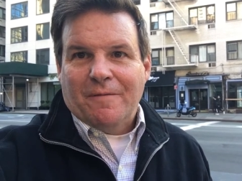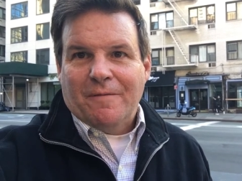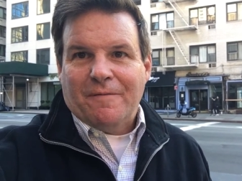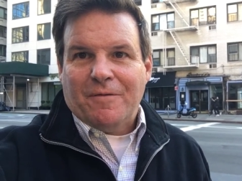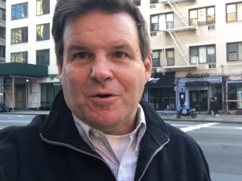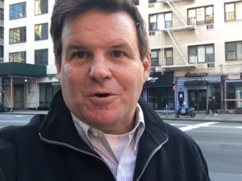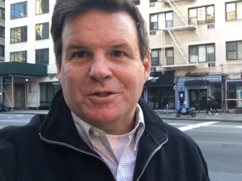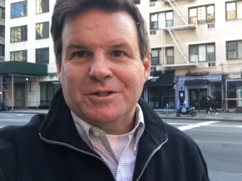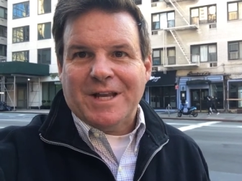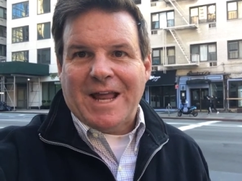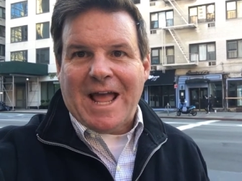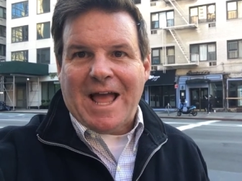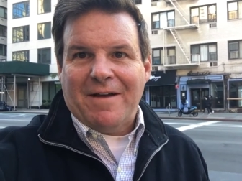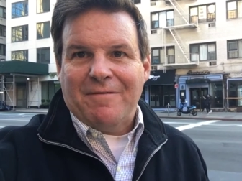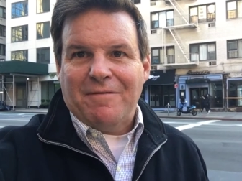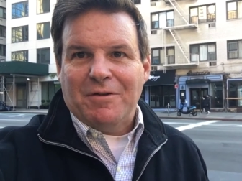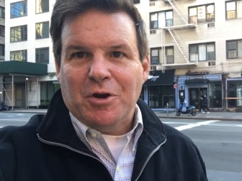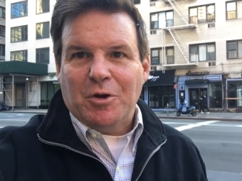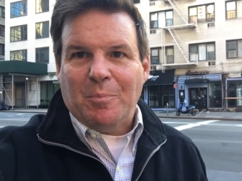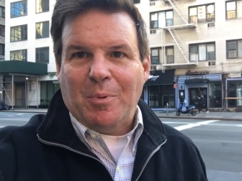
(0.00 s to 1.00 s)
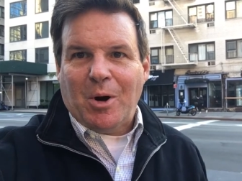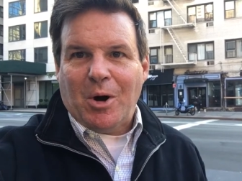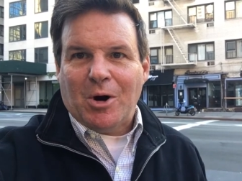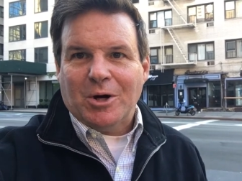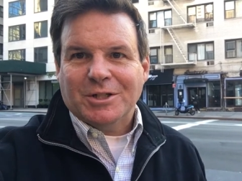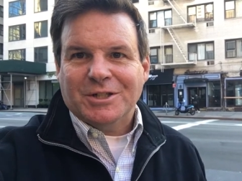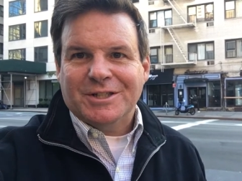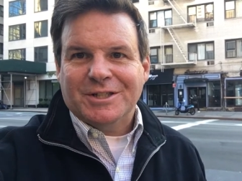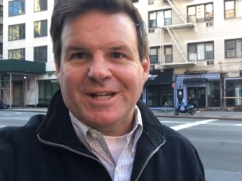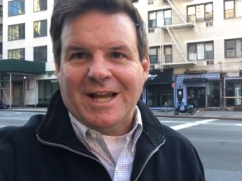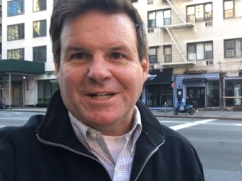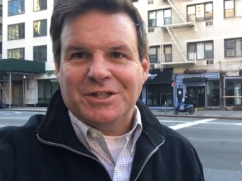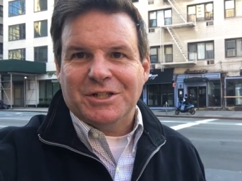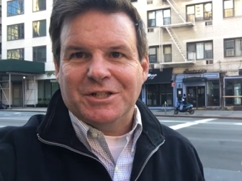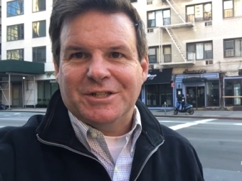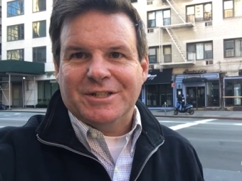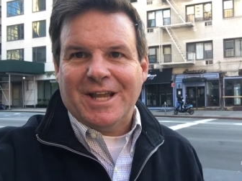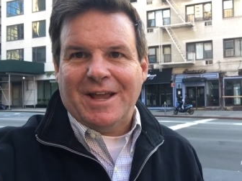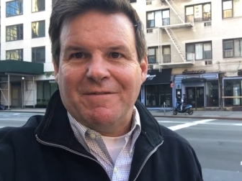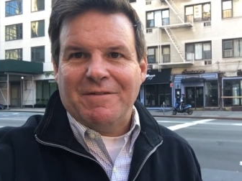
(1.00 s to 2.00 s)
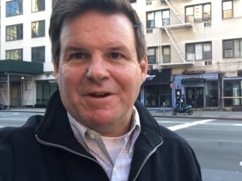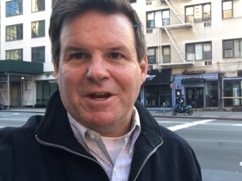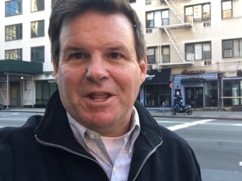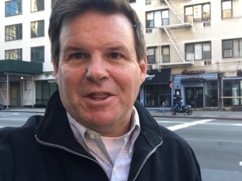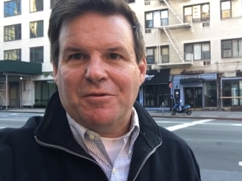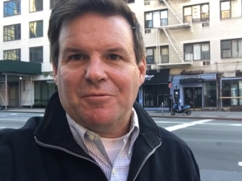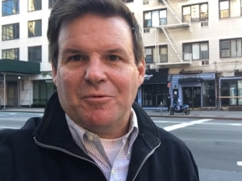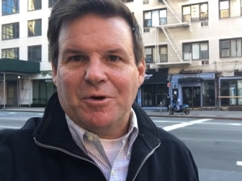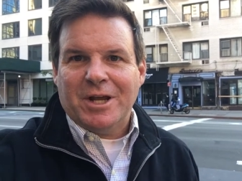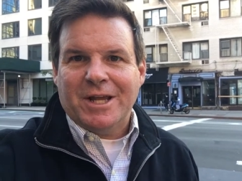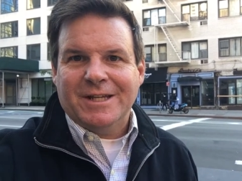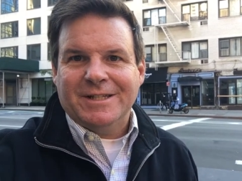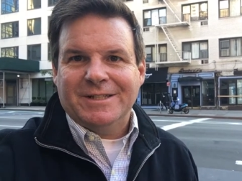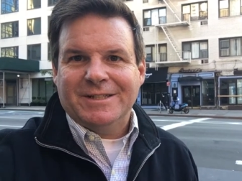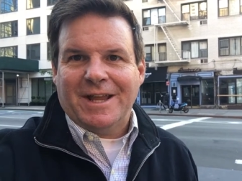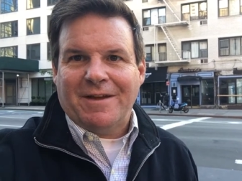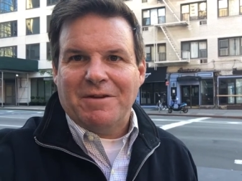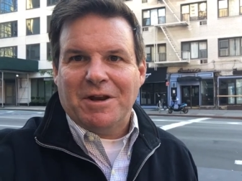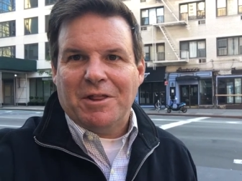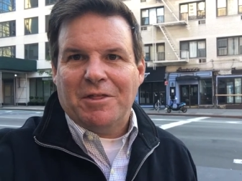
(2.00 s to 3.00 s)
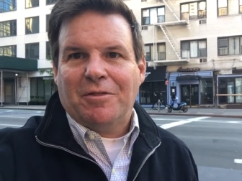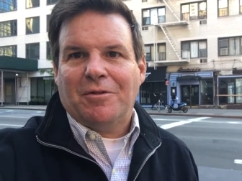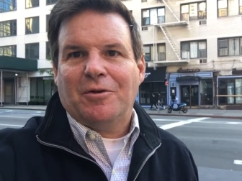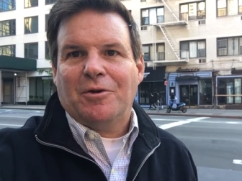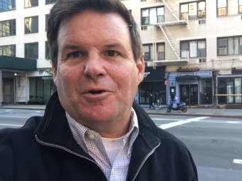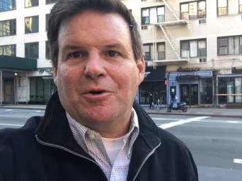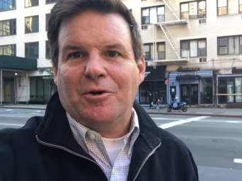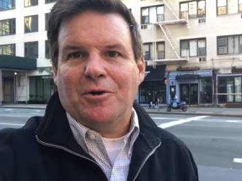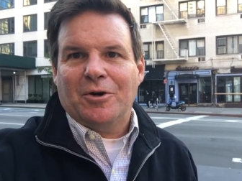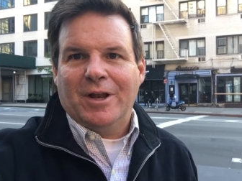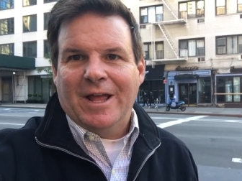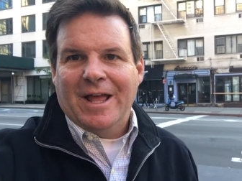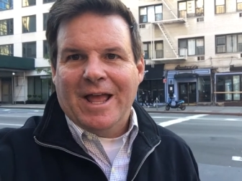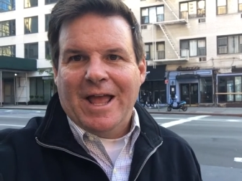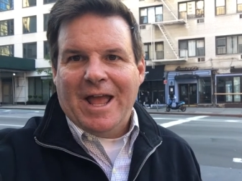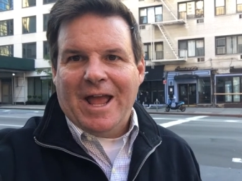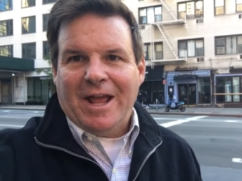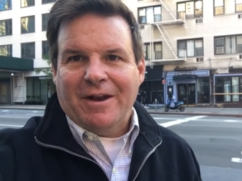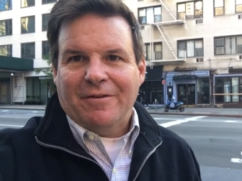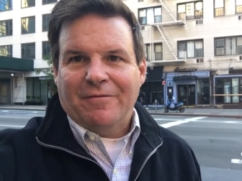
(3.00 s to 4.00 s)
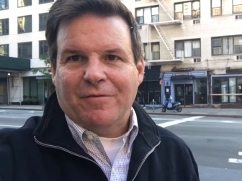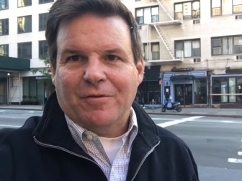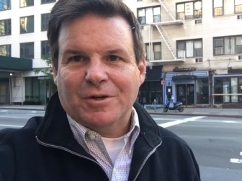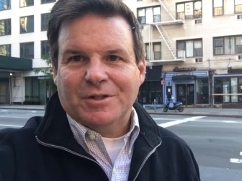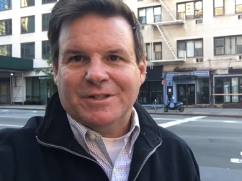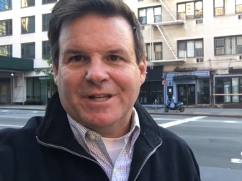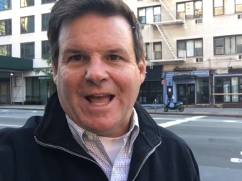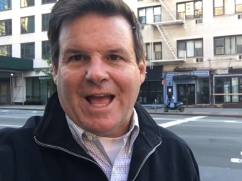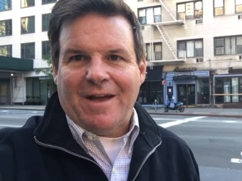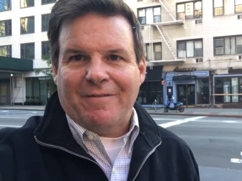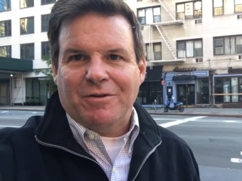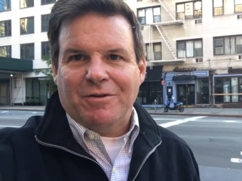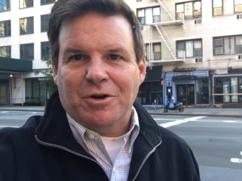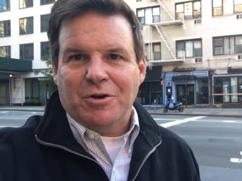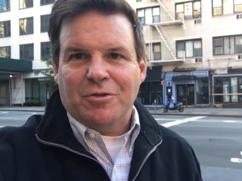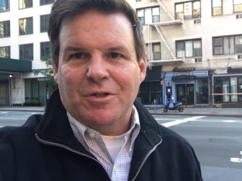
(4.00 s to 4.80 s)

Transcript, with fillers: First Avenue Bar, Session 73, 73rd, and First Avenue.